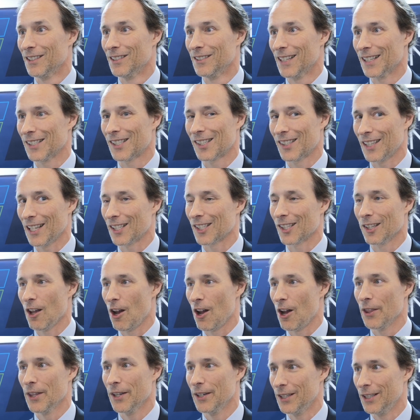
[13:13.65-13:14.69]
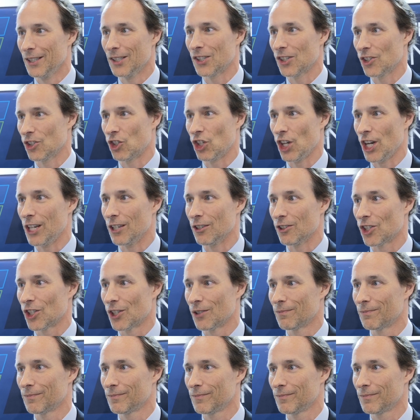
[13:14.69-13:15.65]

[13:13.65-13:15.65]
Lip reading: That's law that needs to change.